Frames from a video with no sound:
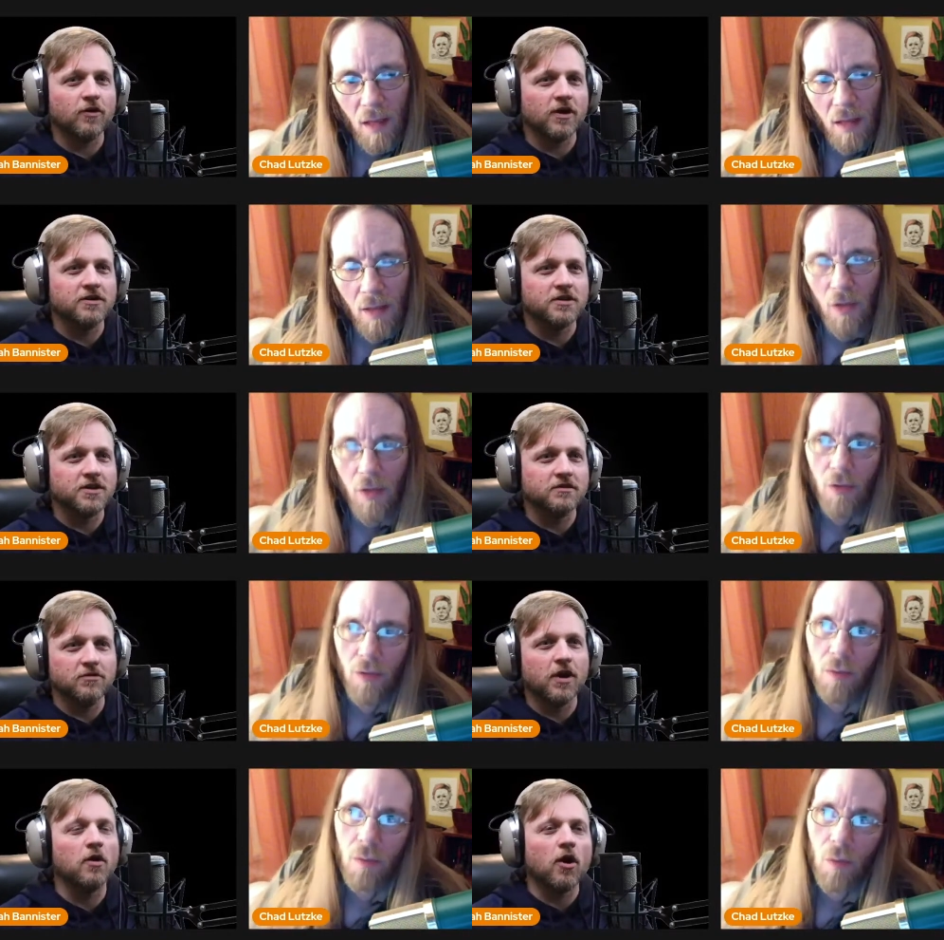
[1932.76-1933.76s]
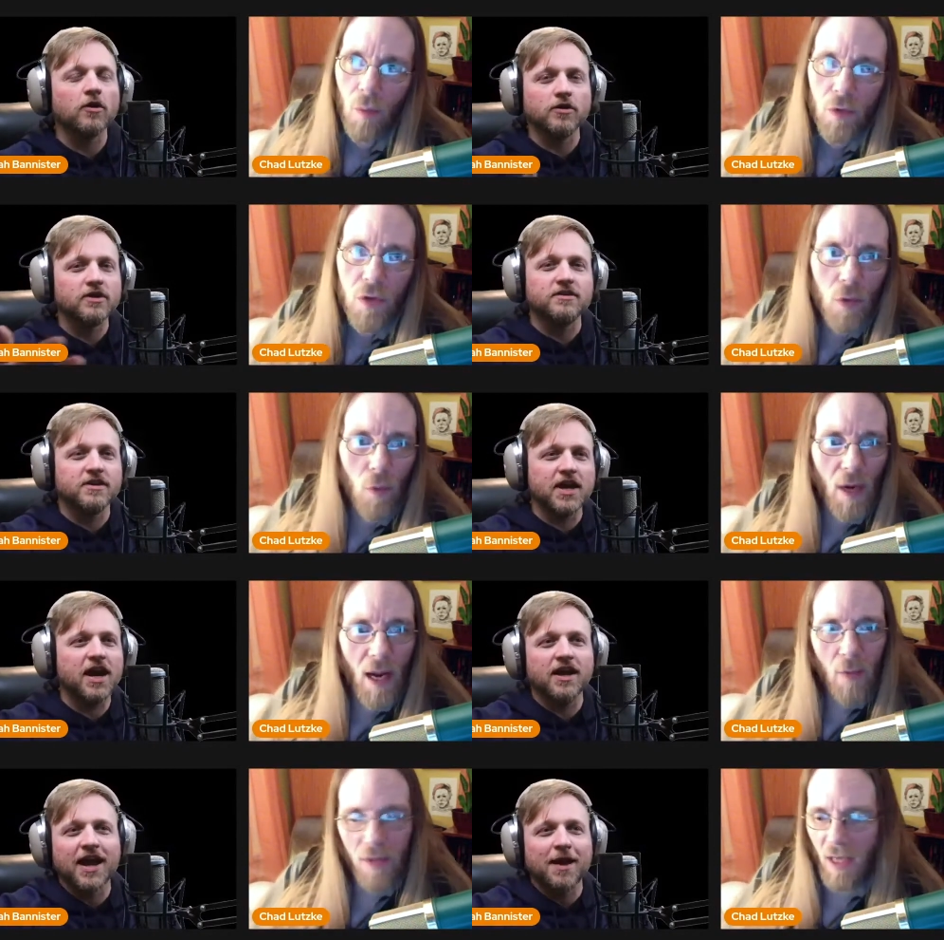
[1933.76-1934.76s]
Speaker 1: for on t- uh, on the
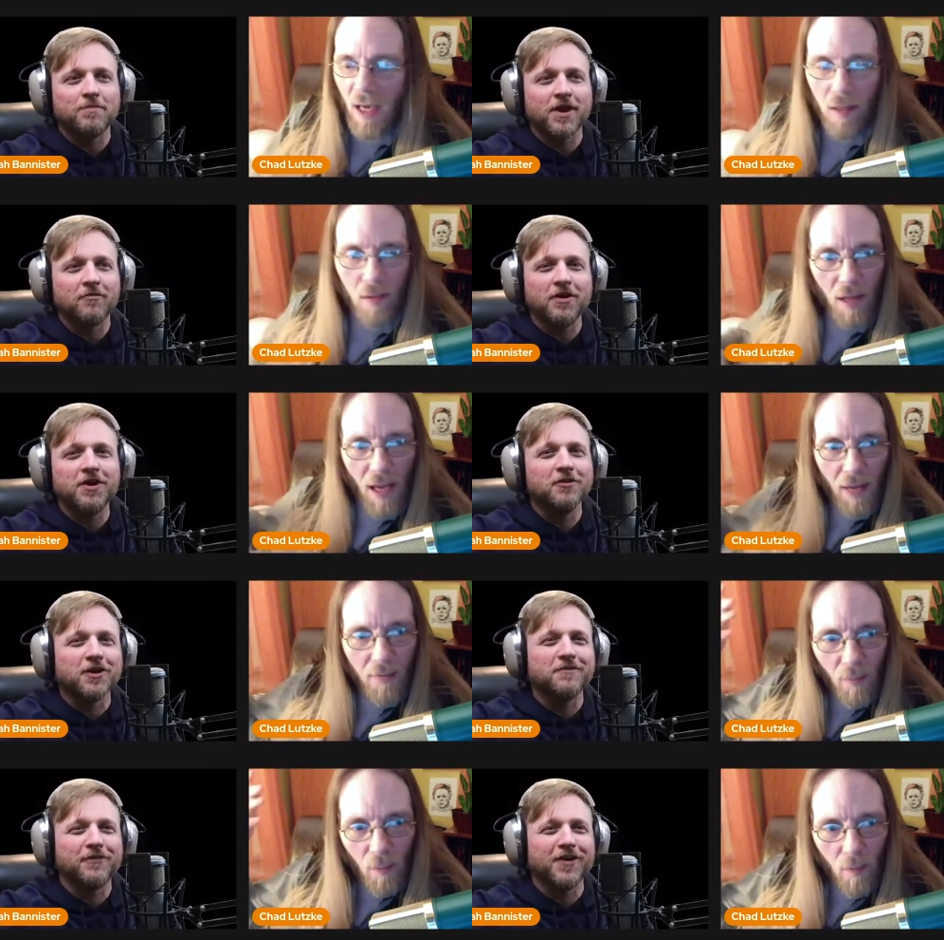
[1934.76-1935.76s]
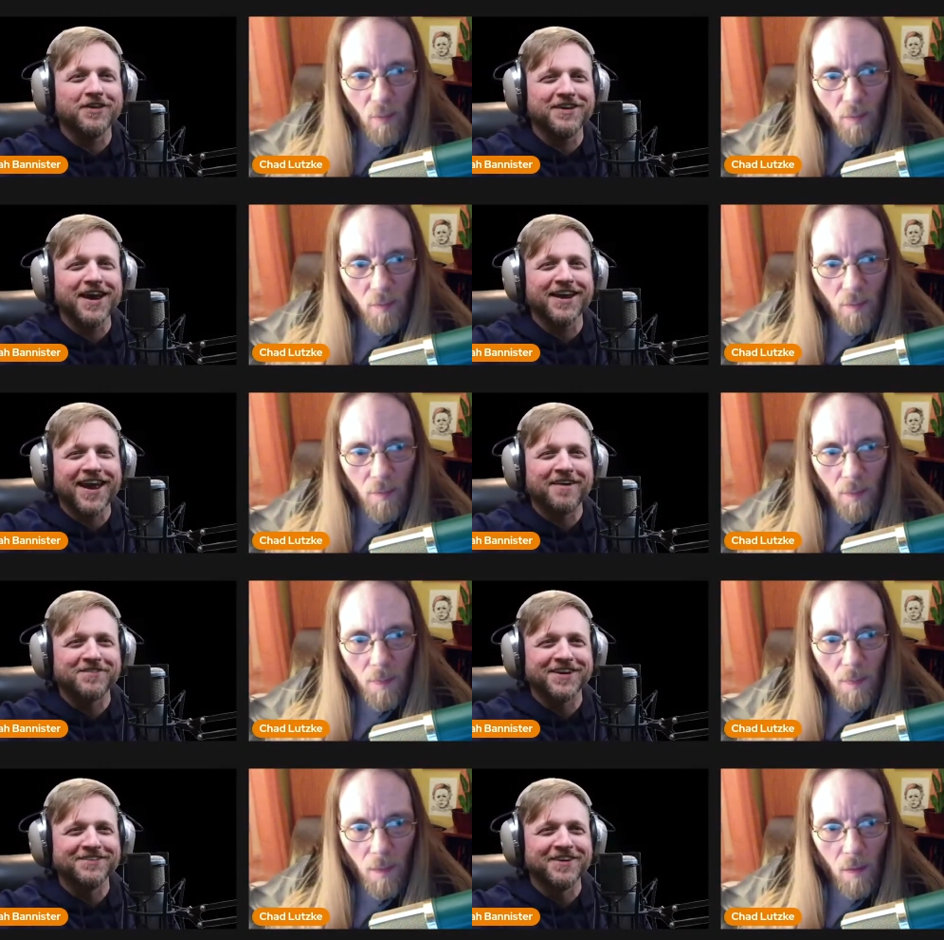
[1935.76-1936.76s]
dating app like, then? What are you had, looking for on the dating
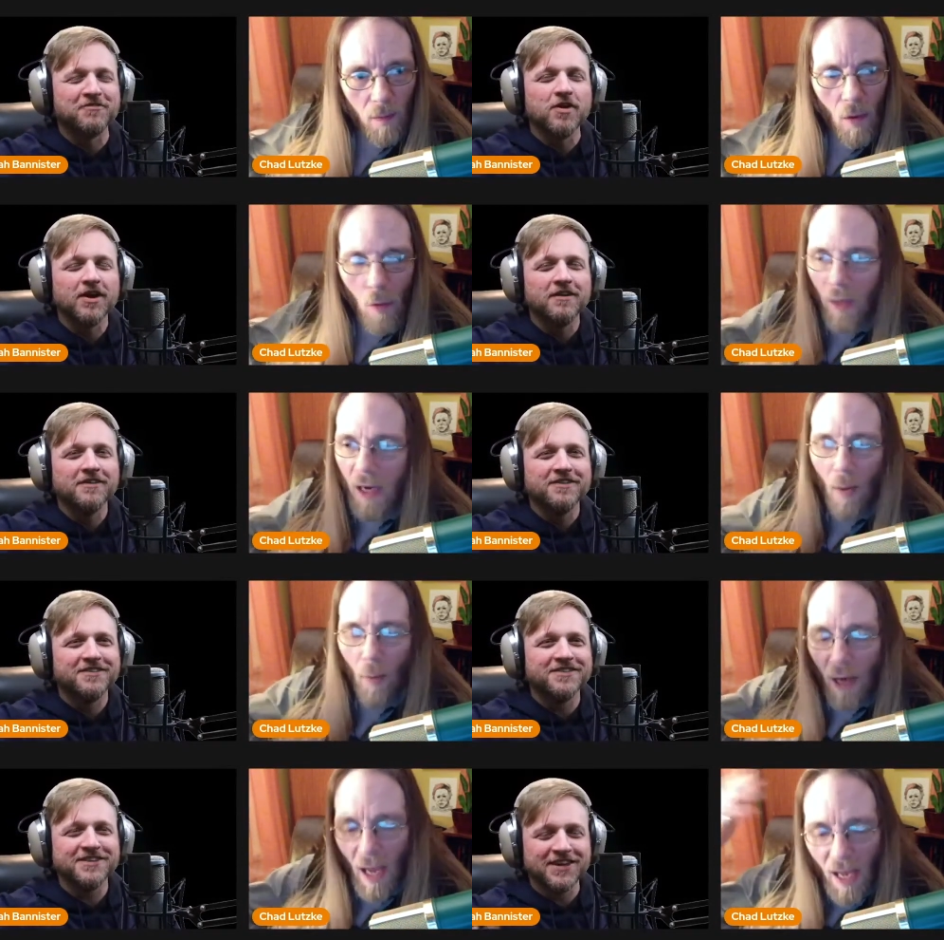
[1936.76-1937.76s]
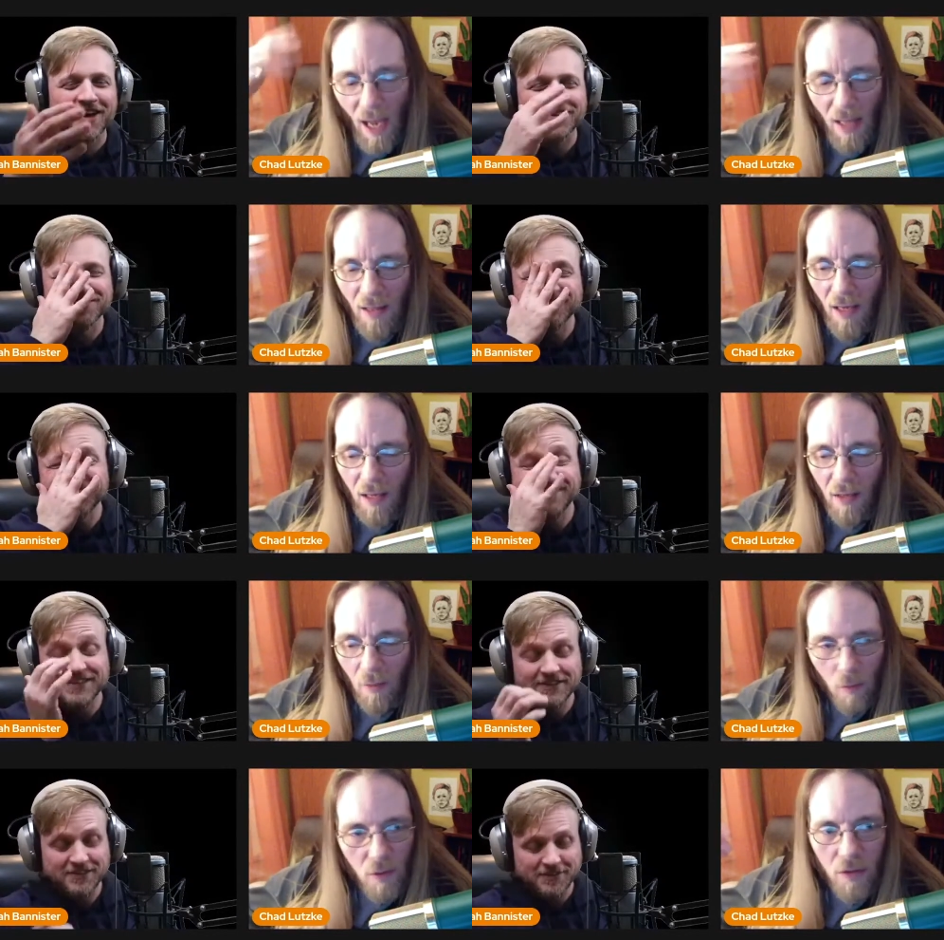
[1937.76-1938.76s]
app then?
Speaker 2: No, when when I yeah. had
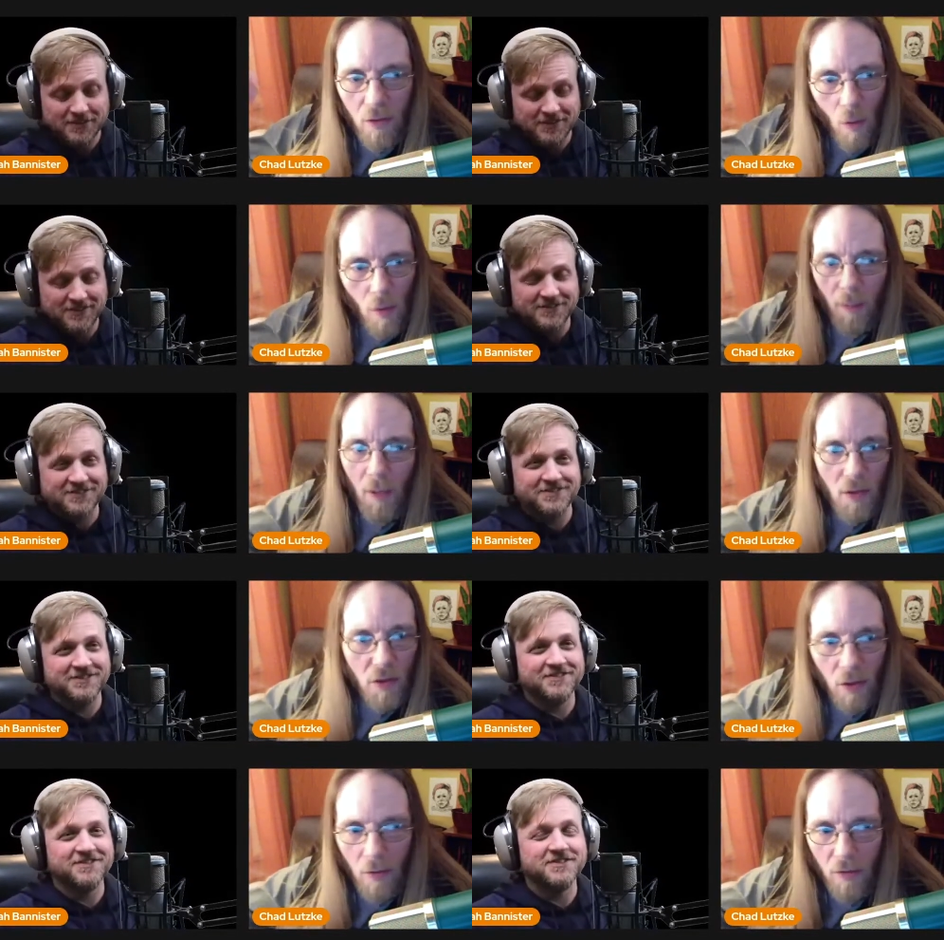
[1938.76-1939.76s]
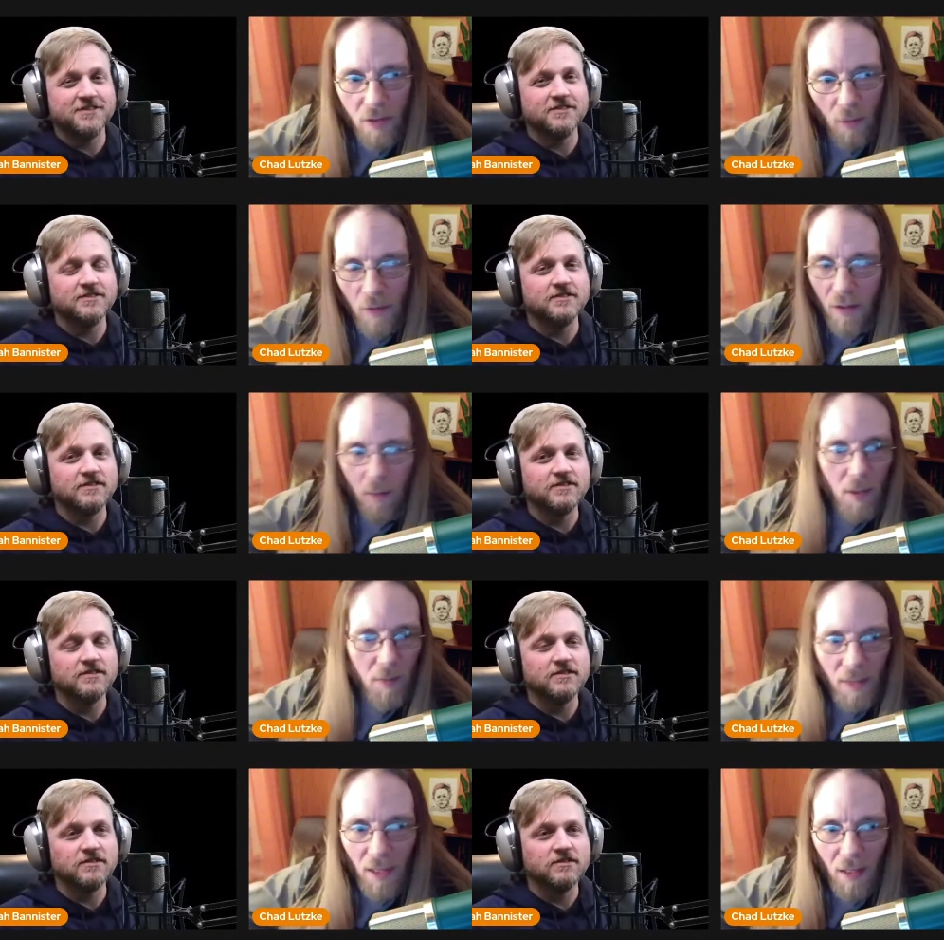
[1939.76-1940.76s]
like was going to punk shows and was in a
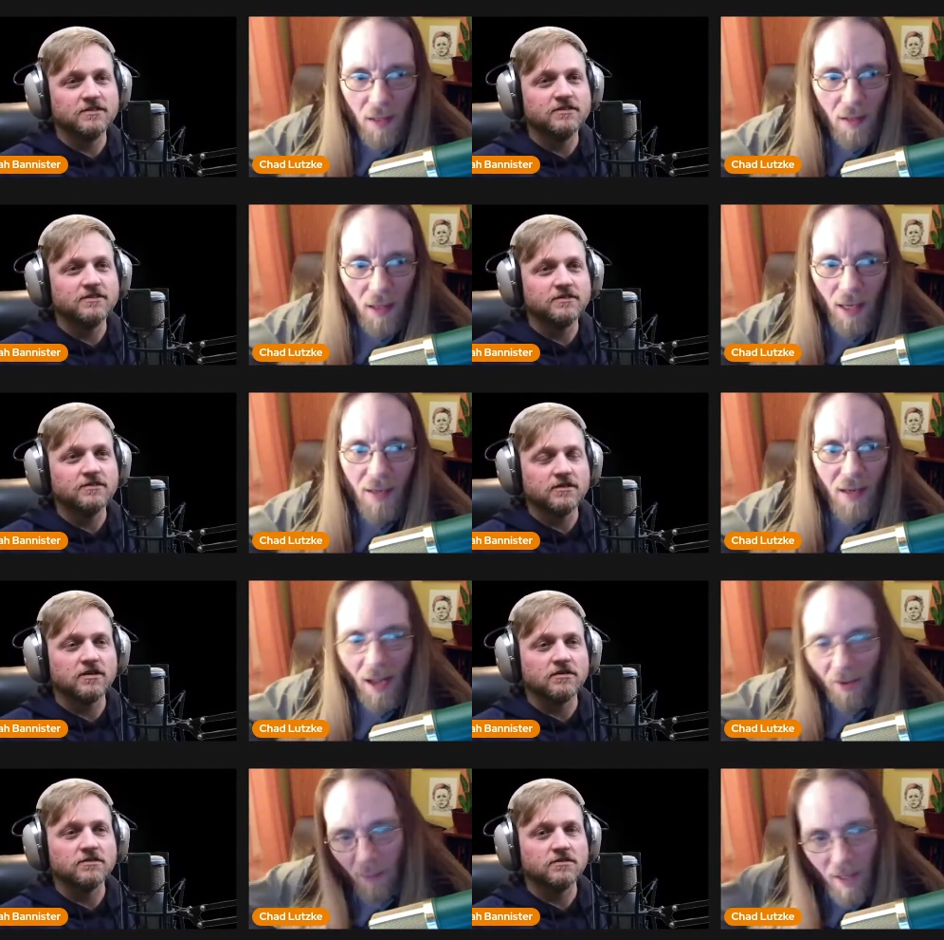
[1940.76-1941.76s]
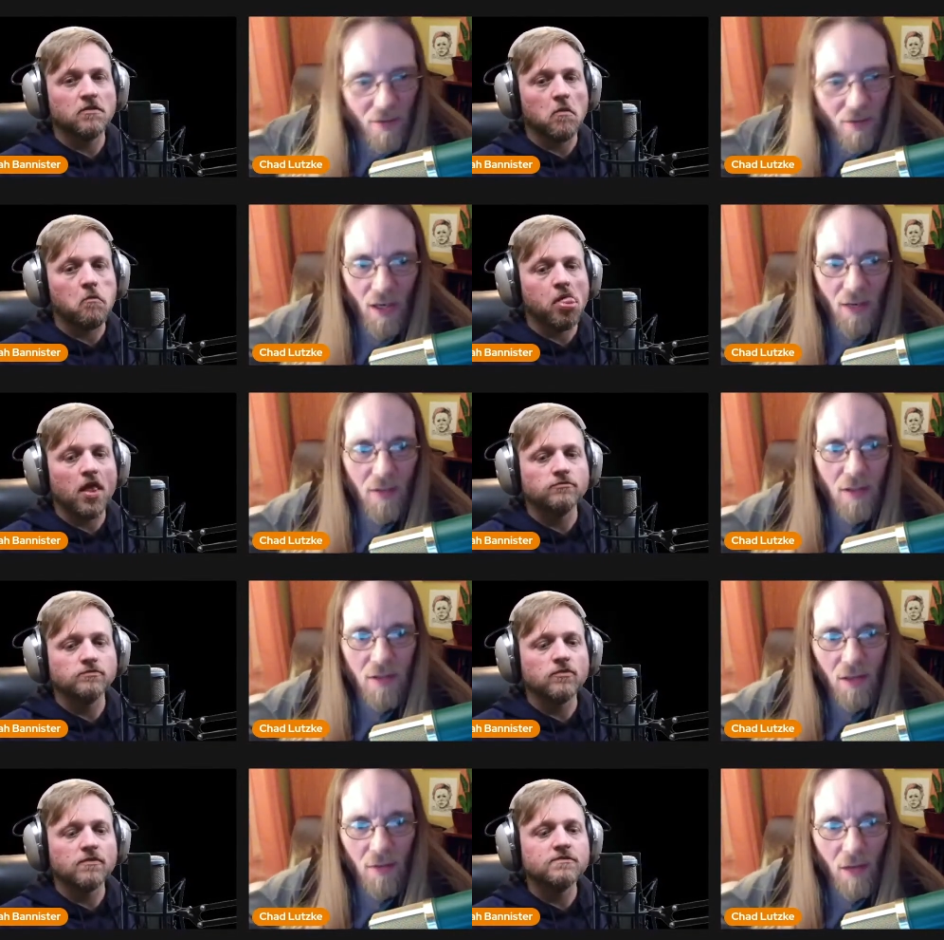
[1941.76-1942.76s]
punk band and had mm. half my head shaved
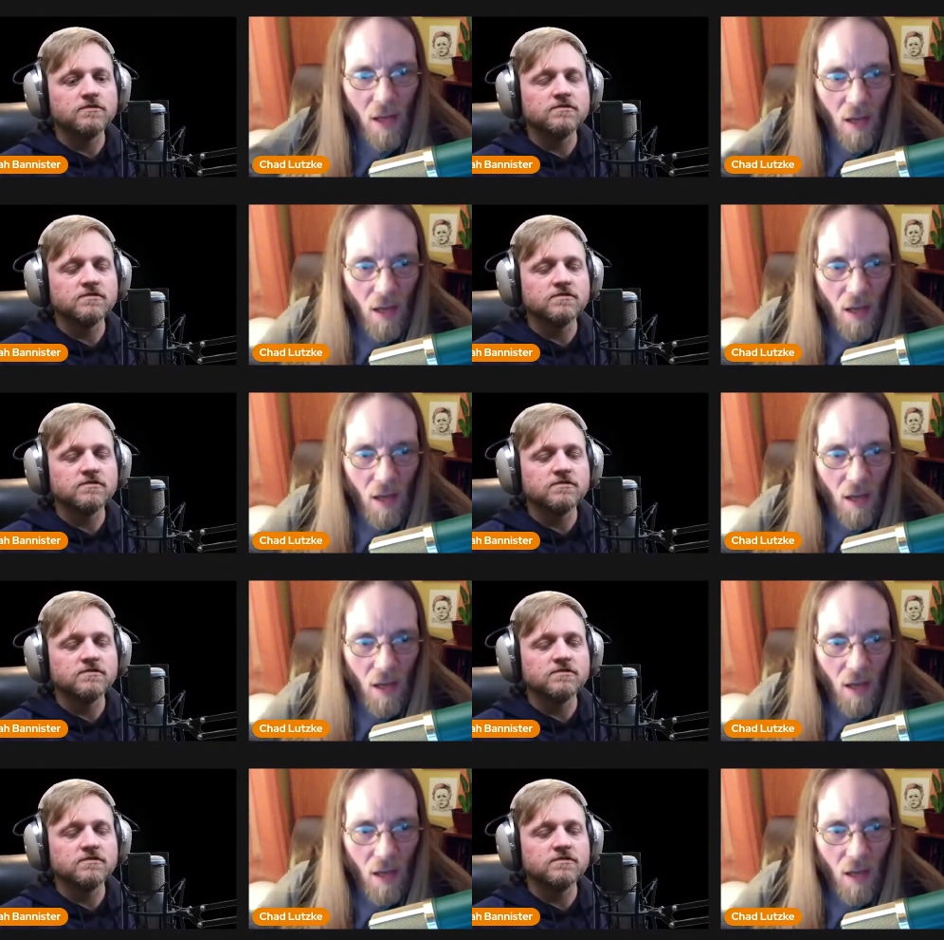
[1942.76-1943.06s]
and stuff,